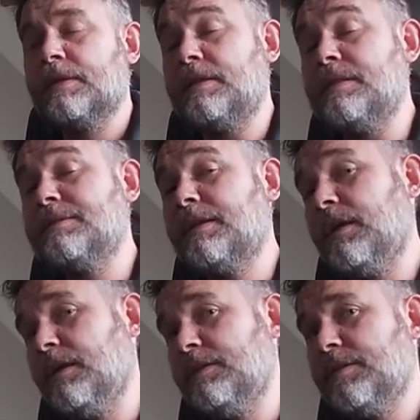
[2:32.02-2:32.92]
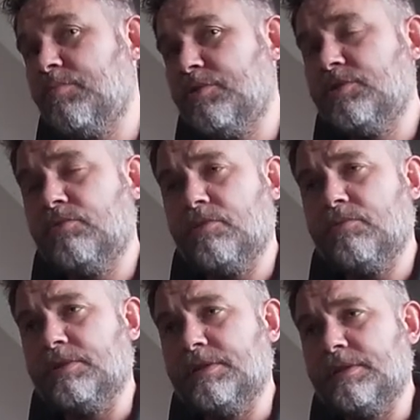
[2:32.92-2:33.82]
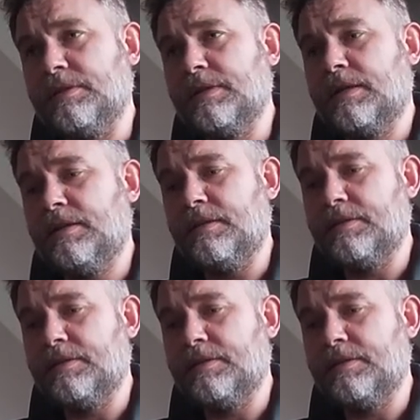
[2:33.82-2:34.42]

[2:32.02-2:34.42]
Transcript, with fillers: Then there's a high temperature one, which is exactly